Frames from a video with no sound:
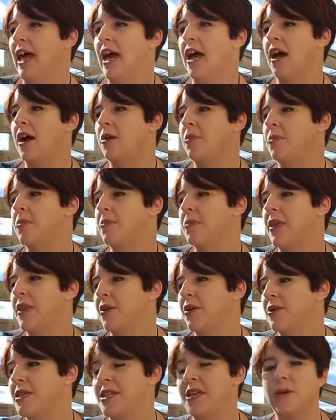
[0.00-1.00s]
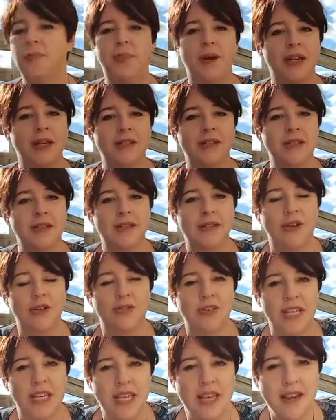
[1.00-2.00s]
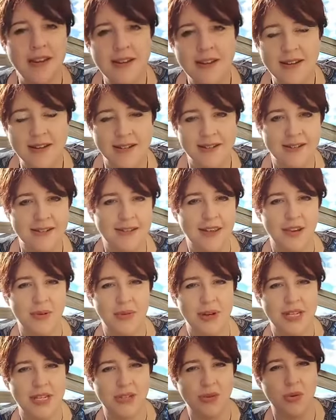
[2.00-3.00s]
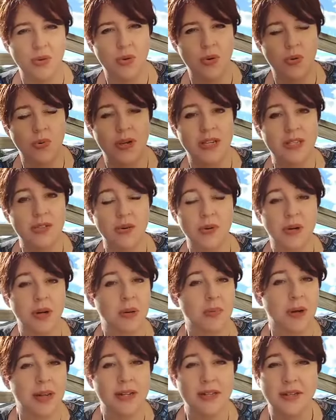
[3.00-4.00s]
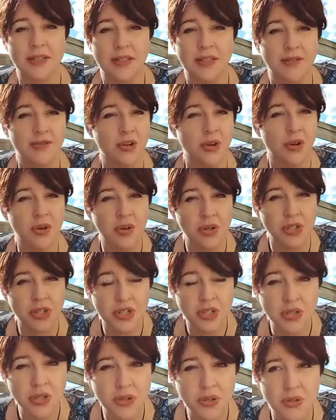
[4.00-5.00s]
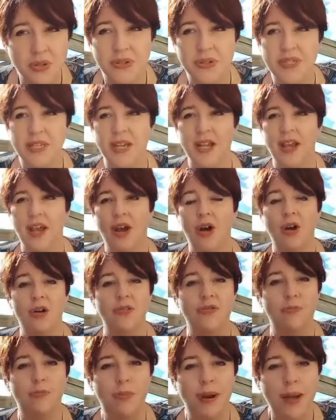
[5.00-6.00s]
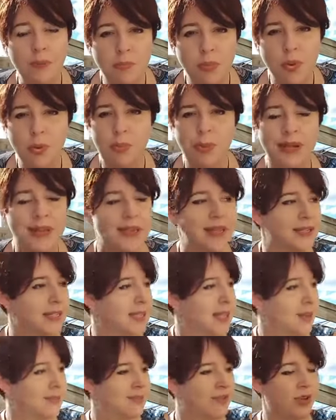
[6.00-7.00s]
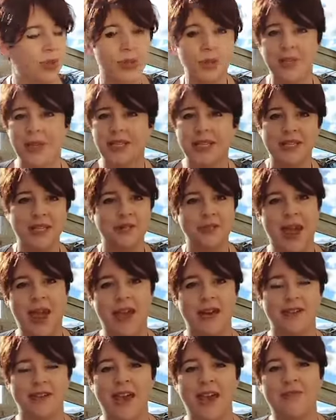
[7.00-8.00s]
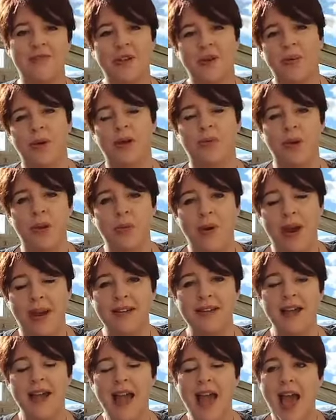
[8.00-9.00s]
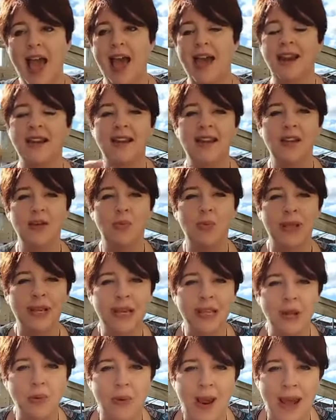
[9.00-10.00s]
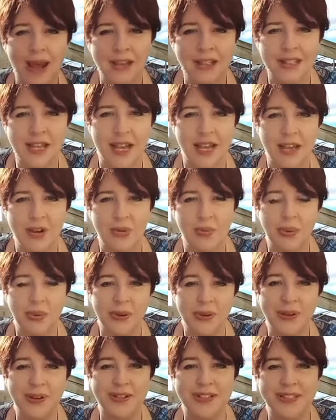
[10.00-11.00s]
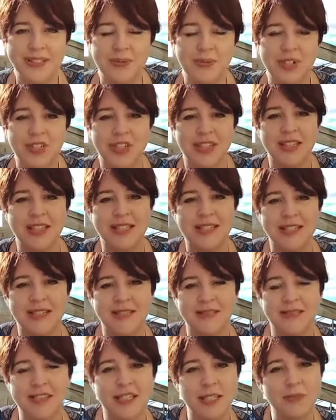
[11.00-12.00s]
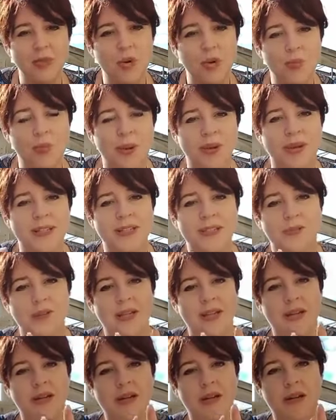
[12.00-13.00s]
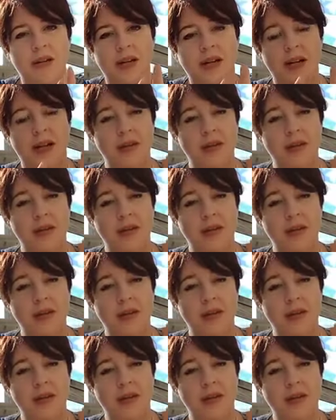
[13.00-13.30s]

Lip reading: There was an abundance of echidnas that we saw. We saw an abundance of cockatoos, of bumblebees kept following us around everywhere we went. And little willy wagtail birds, which are these small birds with a little